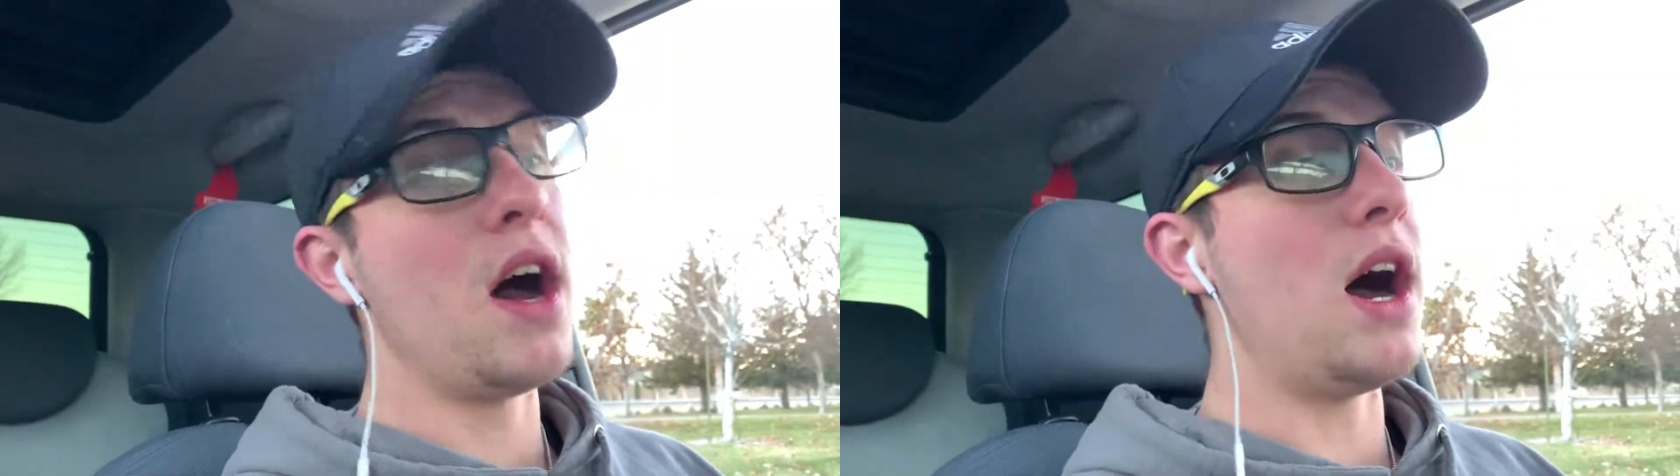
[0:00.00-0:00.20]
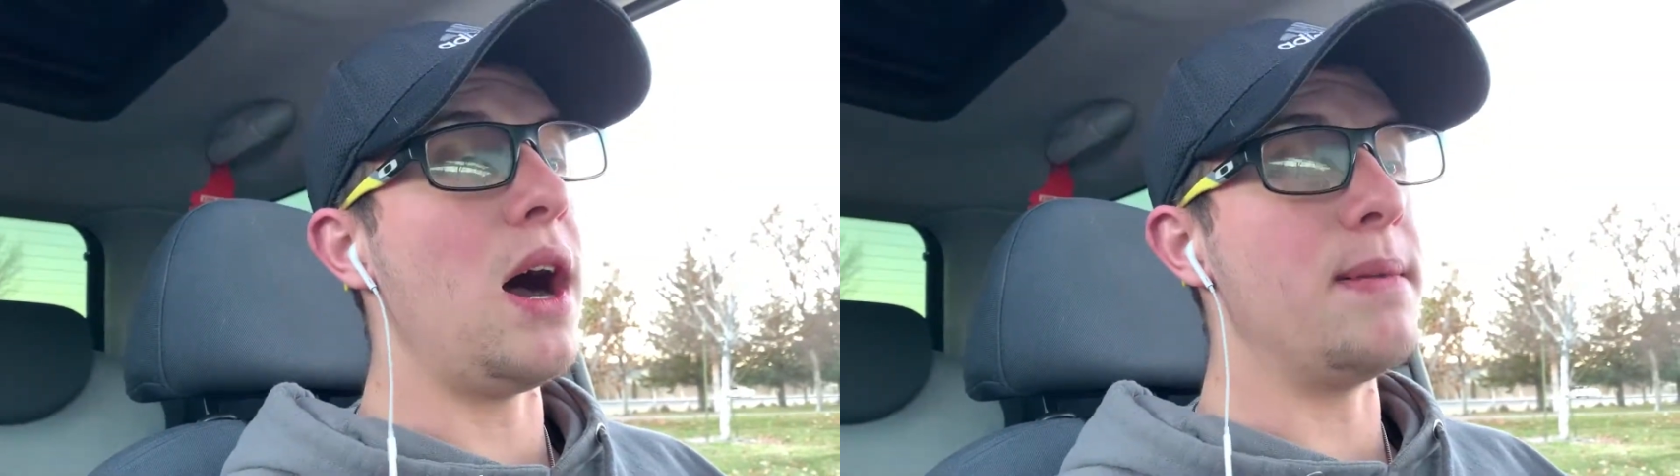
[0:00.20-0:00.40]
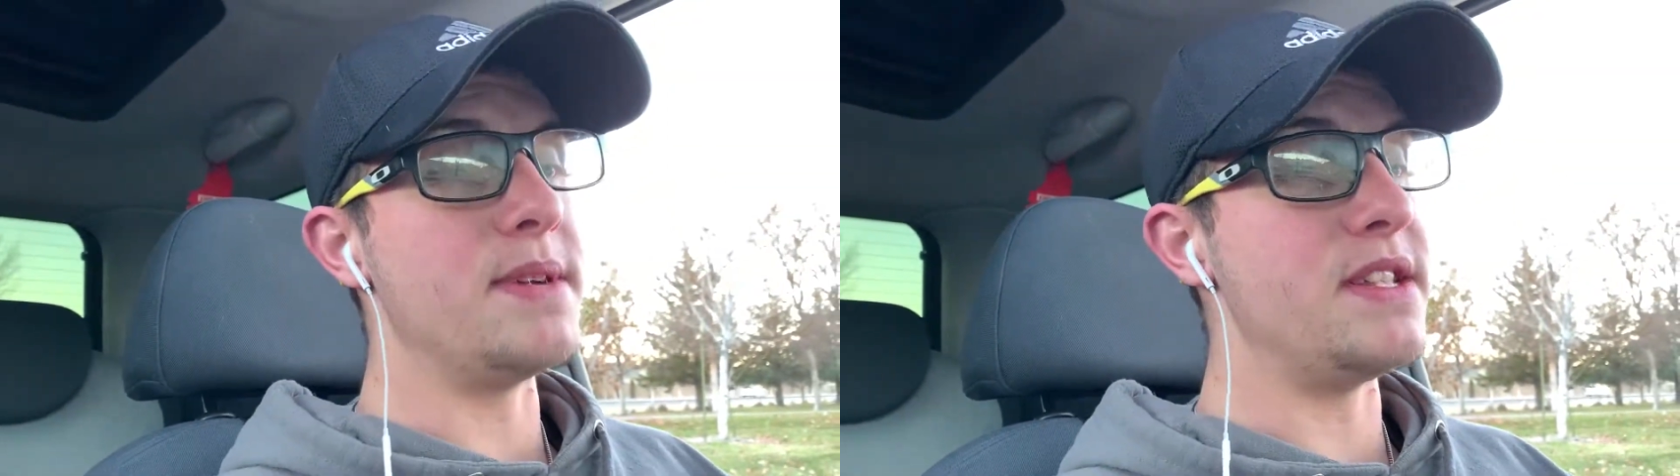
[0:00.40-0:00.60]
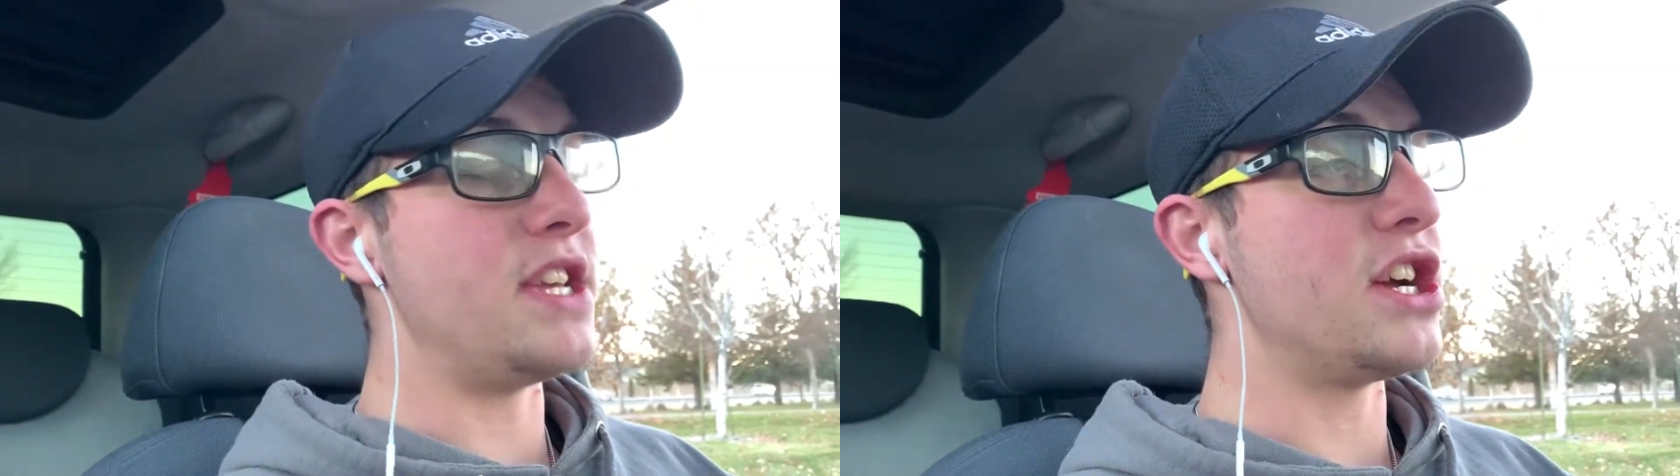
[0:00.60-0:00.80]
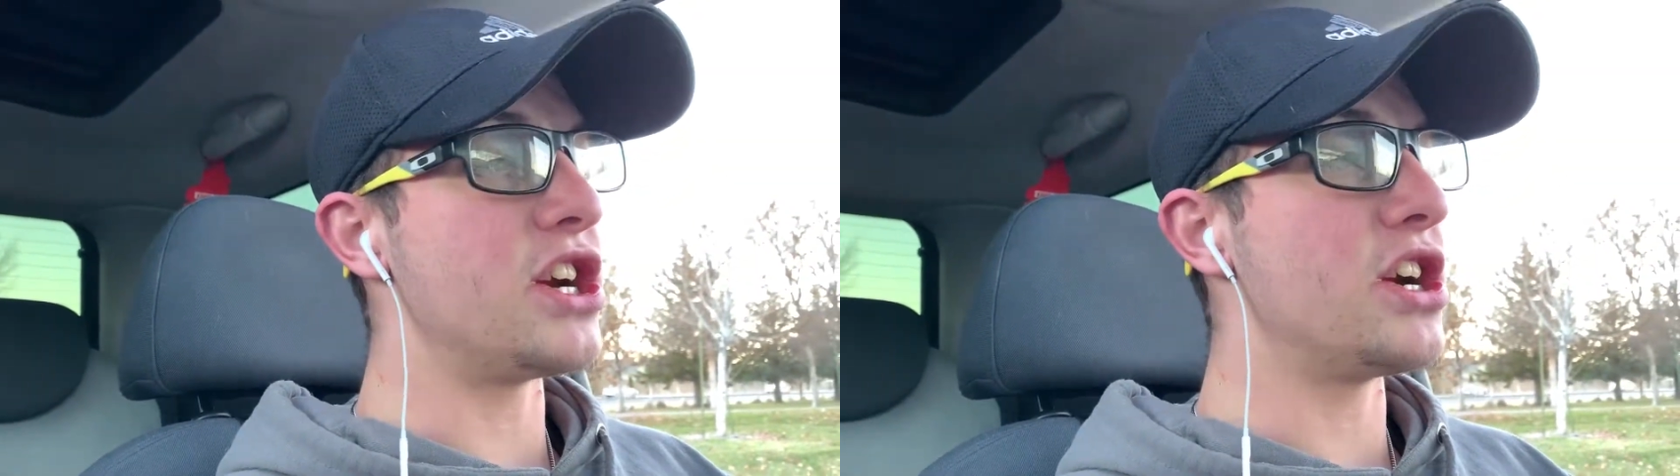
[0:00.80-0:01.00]

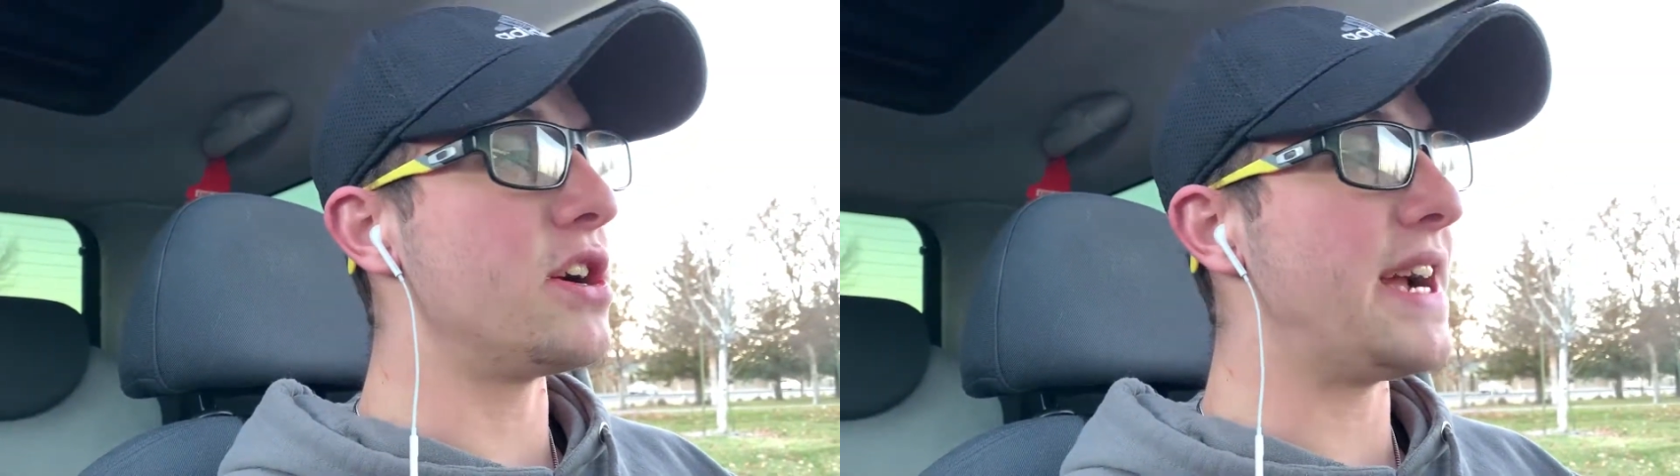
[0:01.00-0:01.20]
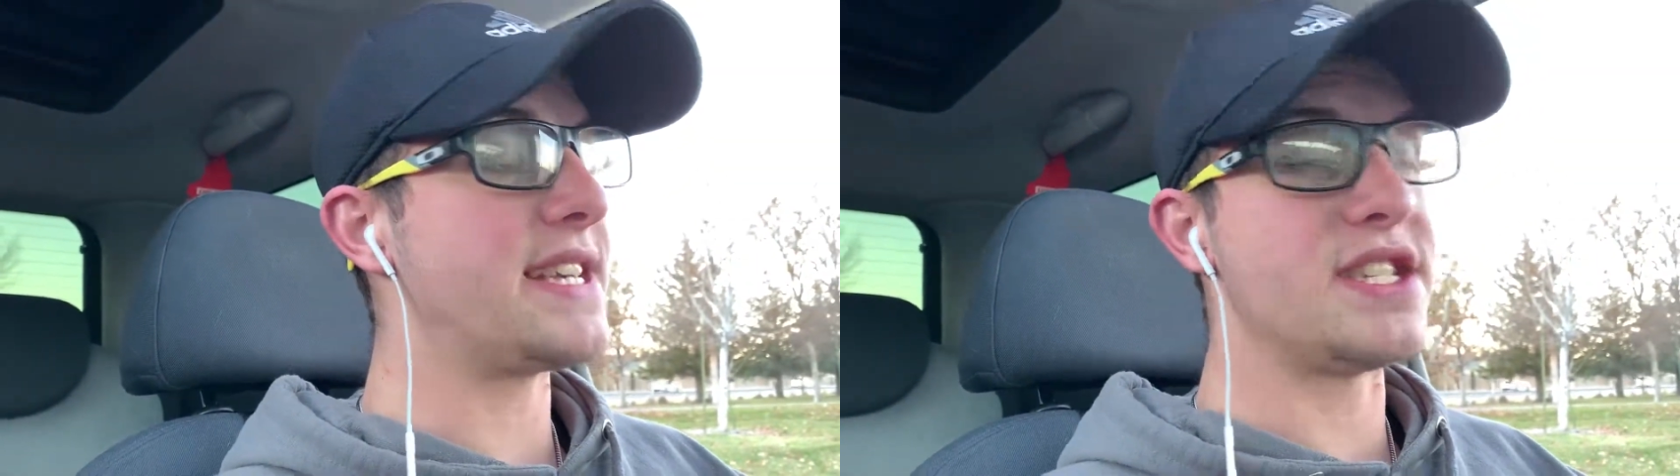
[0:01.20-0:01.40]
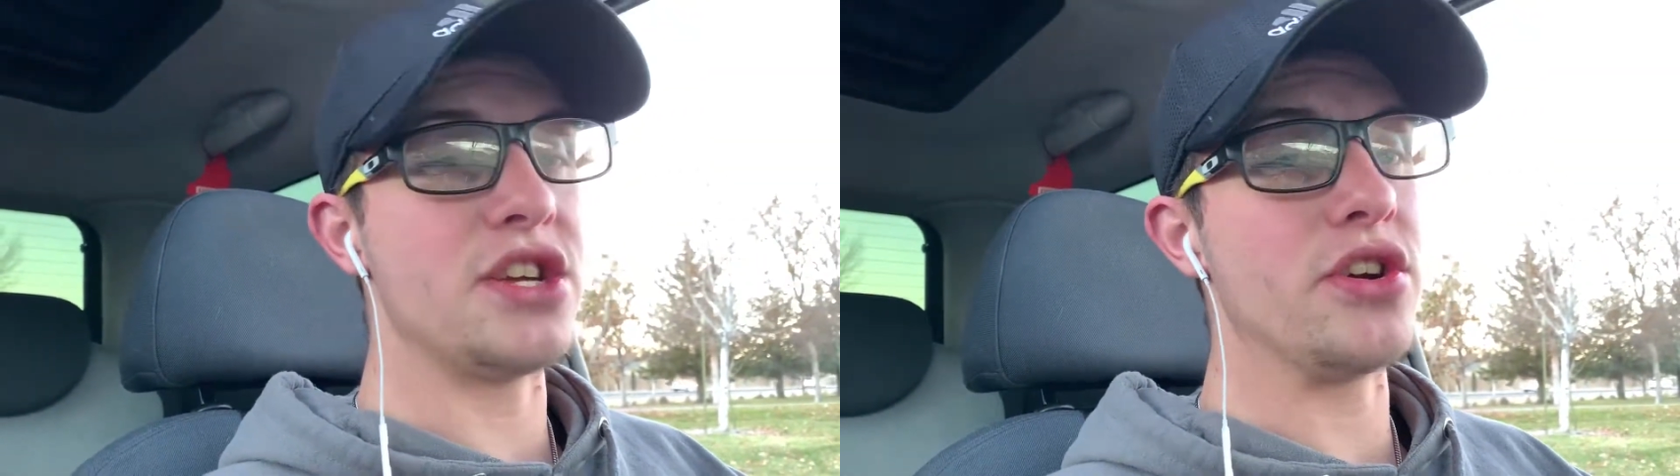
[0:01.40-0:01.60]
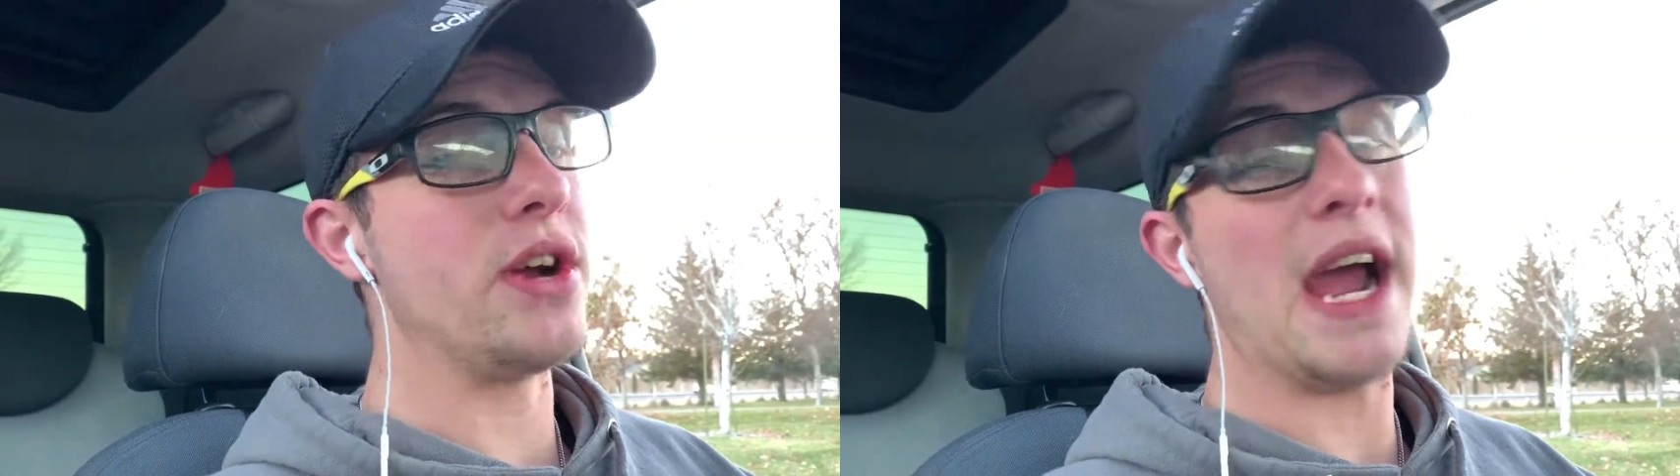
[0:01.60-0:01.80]
interior, exterior,